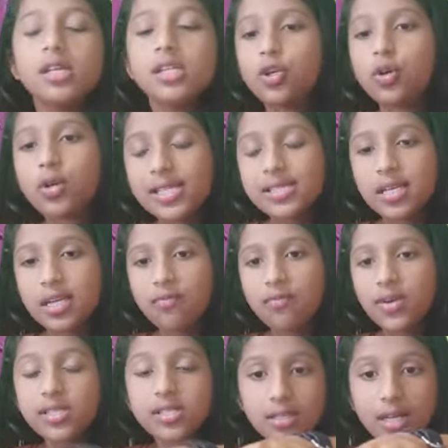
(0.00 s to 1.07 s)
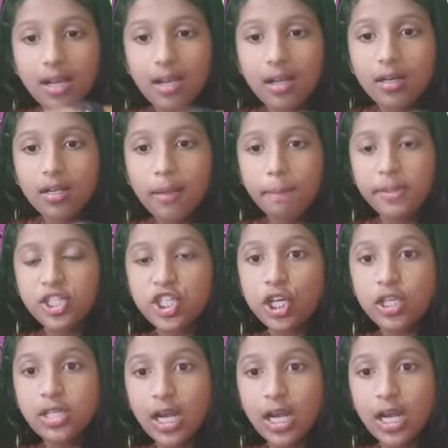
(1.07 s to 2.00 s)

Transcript: you can see in first color picture,